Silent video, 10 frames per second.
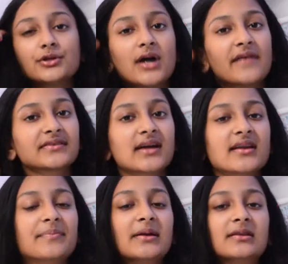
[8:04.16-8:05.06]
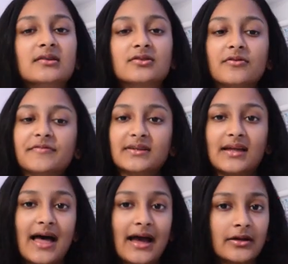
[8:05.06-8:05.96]
you have to kind of peel it off an
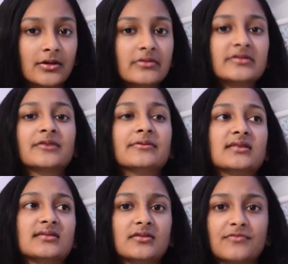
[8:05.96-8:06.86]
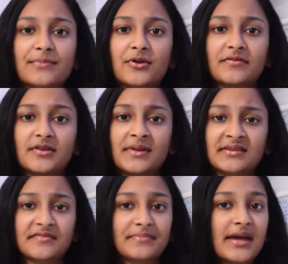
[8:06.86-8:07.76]
angle so it doesn't rip off the
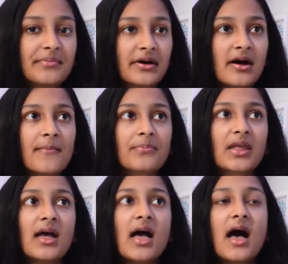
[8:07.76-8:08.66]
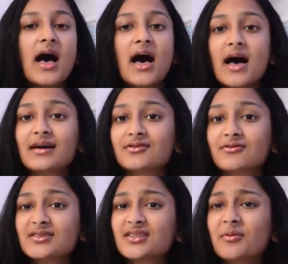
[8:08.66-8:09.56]
piece of paper. And
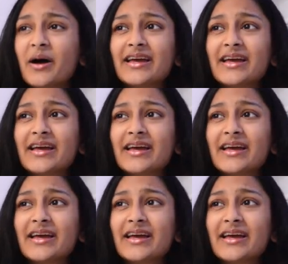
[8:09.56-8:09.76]
also, I